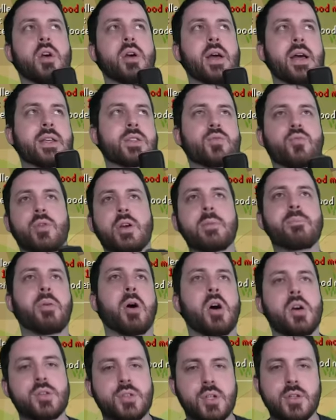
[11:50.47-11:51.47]
has
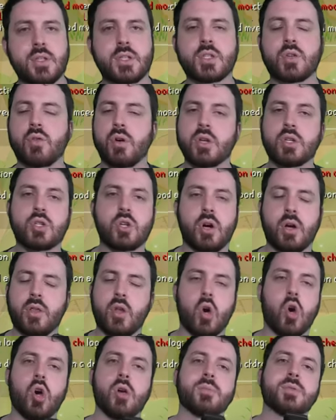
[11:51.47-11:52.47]
reposted this screenshot in
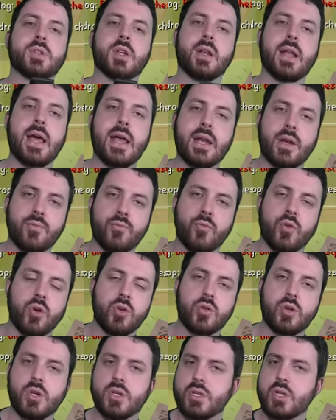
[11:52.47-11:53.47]
the hopes to land in
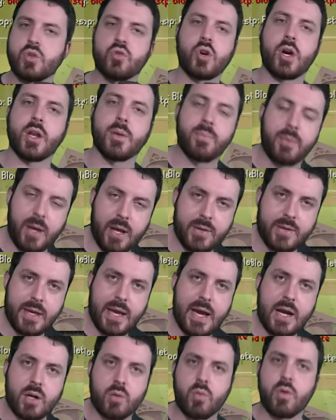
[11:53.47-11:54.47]
Rune News and try to play the
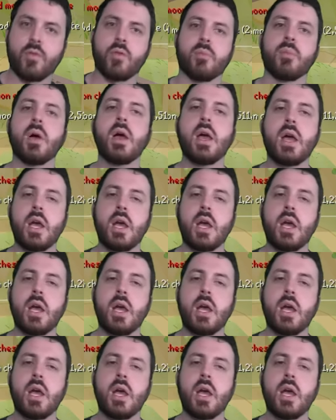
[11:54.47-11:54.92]
algorithm.